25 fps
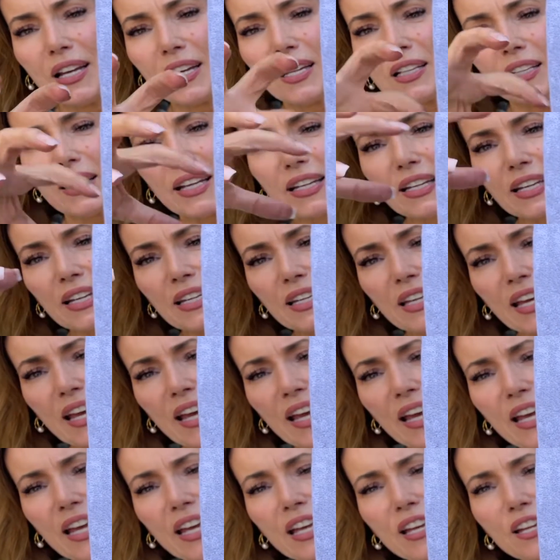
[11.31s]
like a
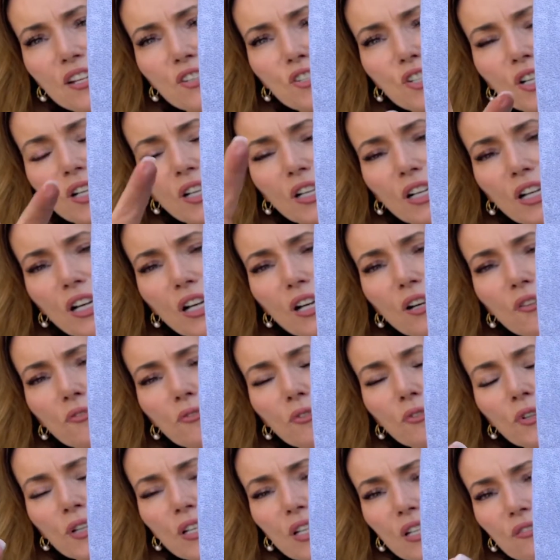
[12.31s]
cage, a
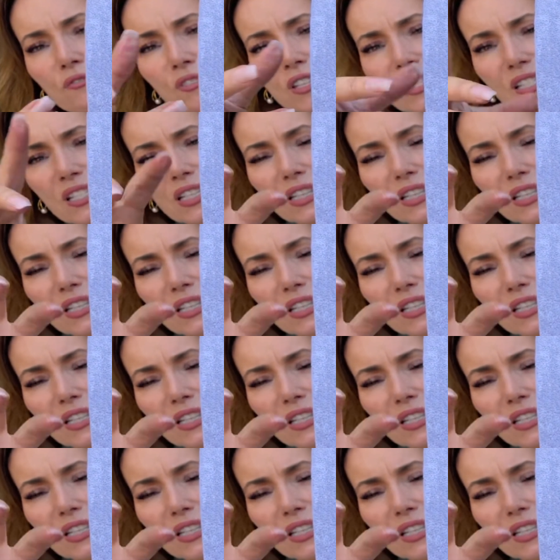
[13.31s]
covering of this